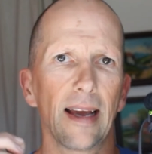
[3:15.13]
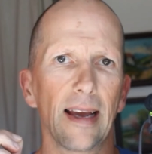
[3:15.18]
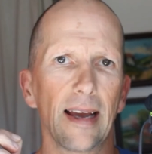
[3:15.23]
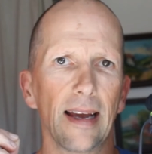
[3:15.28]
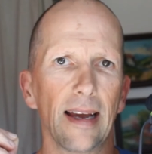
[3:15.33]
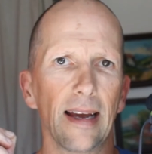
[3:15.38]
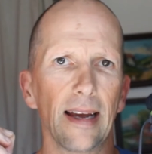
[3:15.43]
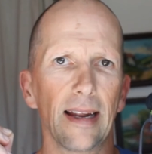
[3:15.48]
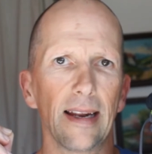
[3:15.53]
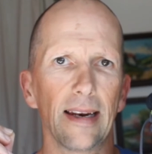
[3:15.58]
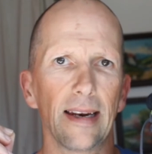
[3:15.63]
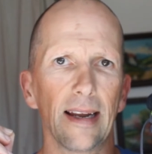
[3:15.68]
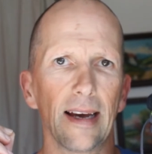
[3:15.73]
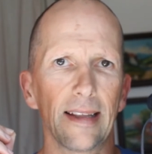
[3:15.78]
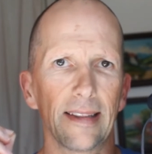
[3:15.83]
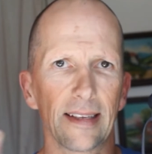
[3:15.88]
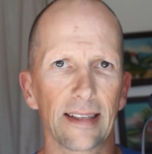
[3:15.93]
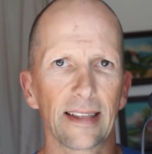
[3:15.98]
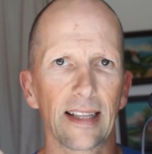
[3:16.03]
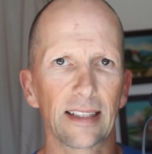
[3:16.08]
and
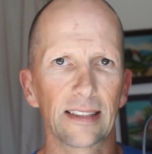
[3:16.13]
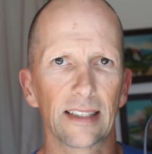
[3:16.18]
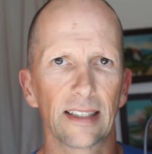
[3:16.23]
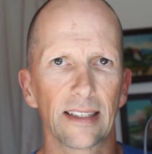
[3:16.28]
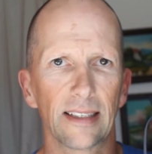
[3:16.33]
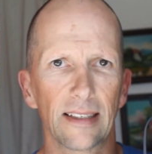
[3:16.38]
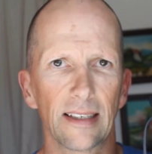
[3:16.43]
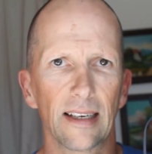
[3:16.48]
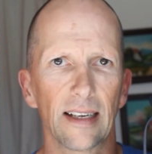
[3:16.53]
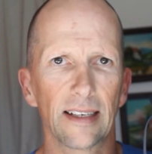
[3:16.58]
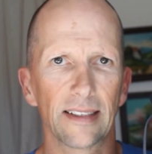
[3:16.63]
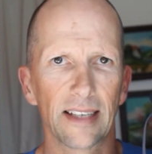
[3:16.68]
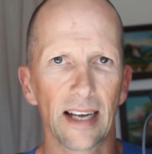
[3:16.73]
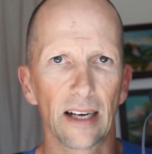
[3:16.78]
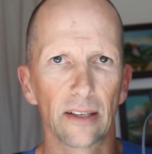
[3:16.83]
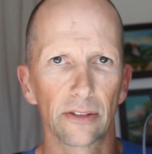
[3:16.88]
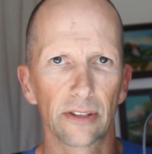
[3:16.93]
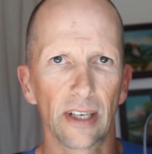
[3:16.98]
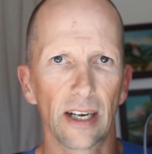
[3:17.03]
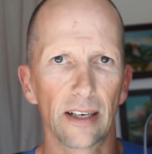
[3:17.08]
I think that's a
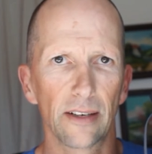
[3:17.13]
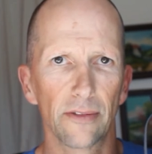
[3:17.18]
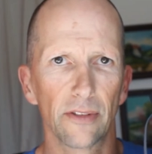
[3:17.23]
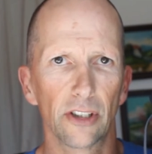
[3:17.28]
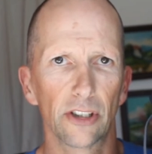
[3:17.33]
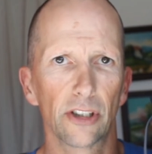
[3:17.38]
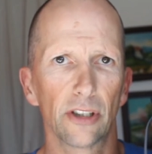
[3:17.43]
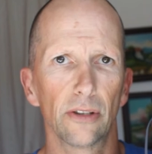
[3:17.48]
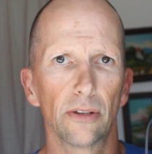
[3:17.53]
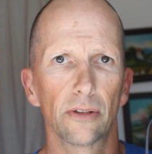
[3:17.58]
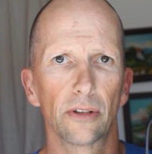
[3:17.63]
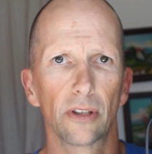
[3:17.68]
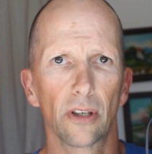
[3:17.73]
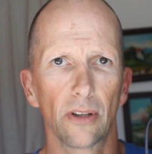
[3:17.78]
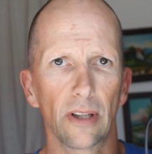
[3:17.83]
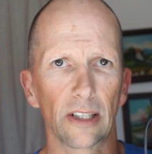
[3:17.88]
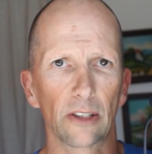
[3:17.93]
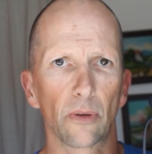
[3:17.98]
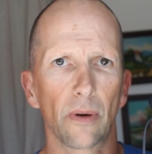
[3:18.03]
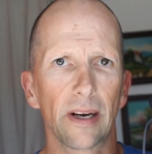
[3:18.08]
downside of the shoe,
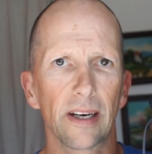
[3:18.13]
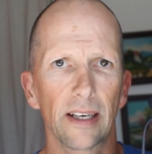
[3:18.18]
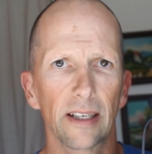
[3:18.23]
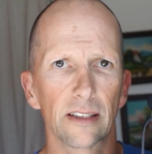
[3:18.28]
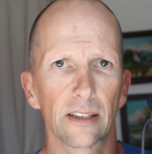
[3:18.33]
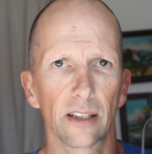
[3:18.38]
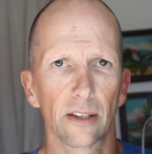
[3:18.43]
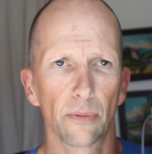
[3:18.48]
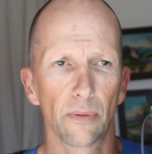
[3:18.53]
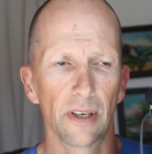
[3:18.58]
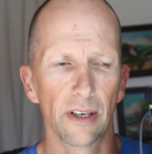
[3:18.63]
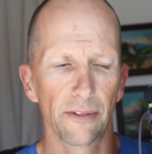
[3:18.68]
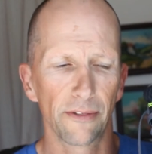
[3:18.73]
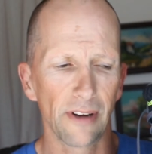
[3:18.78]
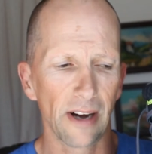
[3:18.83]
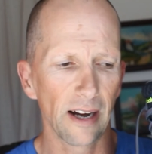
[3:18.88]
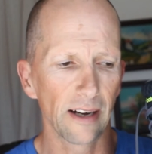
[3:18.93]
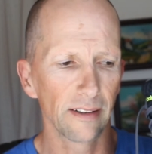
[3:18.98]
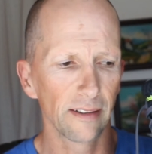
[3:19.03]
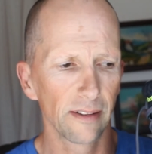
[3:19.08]
so that's why it gets a 3
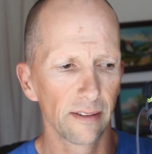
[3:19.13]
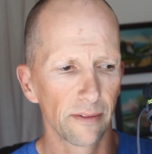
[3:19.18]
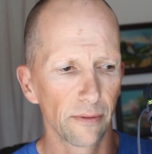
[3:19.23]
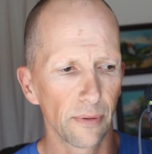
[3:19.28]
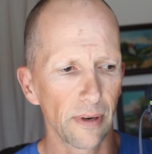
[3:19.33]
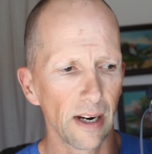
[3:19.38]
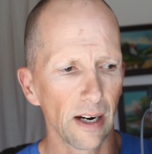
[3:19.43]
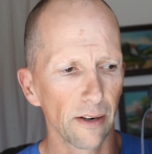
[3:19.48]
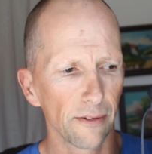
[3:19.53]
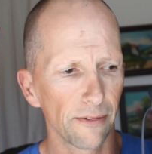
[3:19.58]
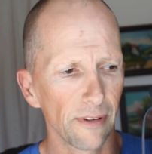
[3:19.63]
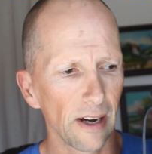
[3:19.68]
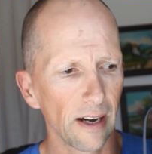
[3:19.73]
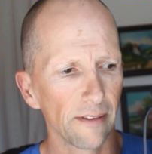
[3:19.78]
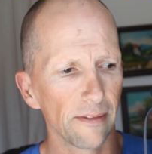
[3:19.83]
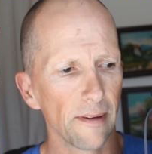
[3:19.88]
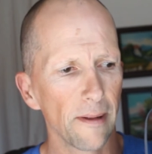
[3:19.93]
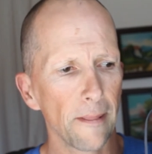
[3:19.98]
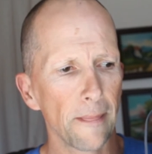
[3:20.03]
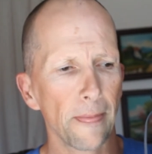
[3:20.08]
out of
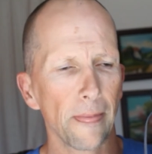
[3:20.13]
5.